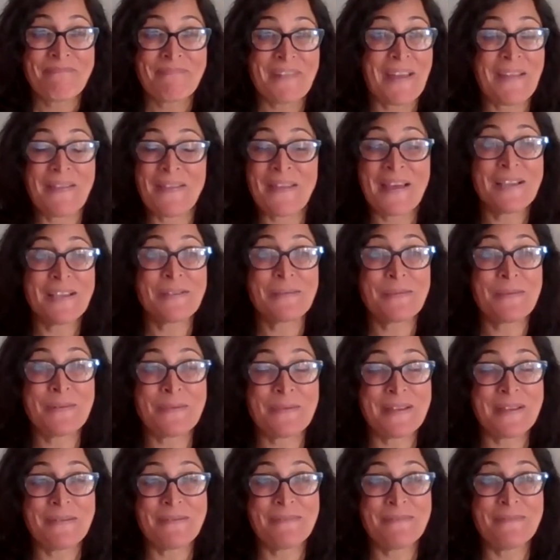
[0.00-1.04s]
And that's what
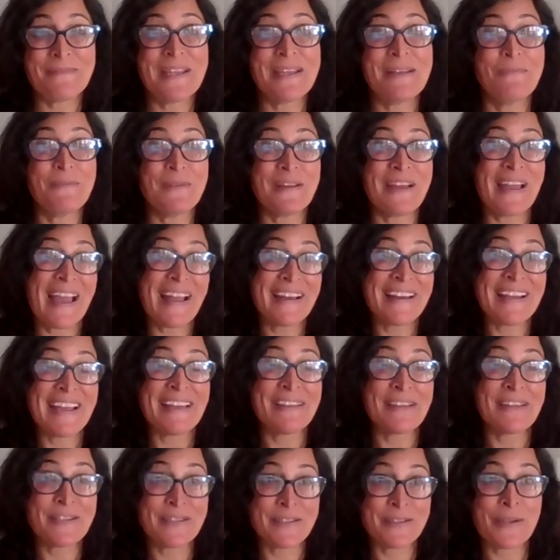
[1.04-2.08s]
we had it at
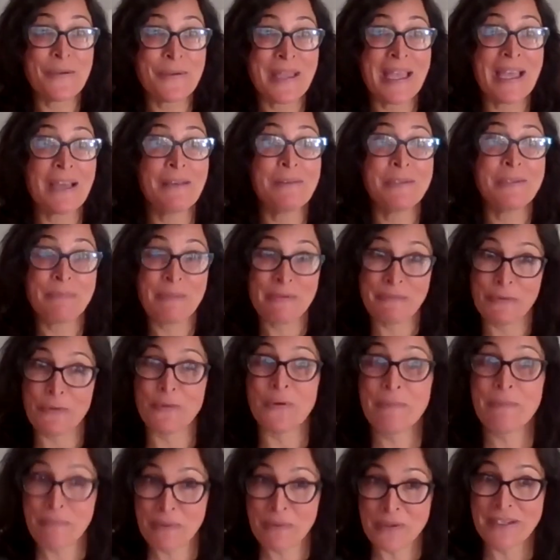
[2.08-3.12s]
the Stoke House before
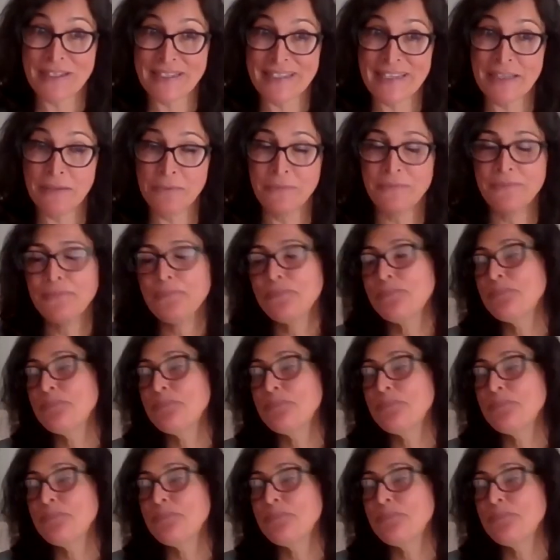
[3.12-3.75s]
it burnt down.